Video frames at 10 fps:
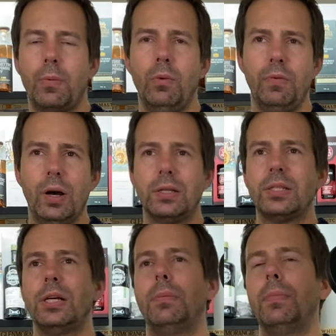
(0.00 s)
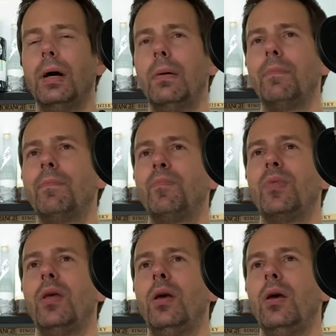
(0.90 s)
We've got some
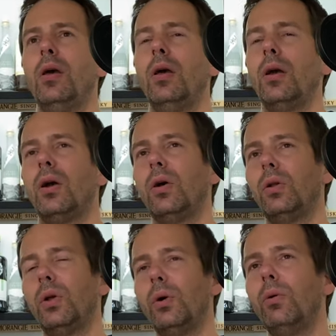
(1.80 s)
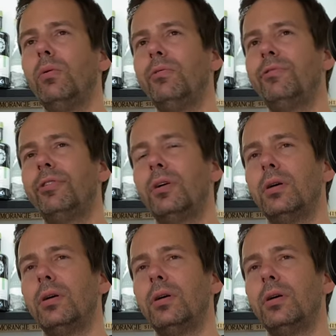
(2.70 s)
clove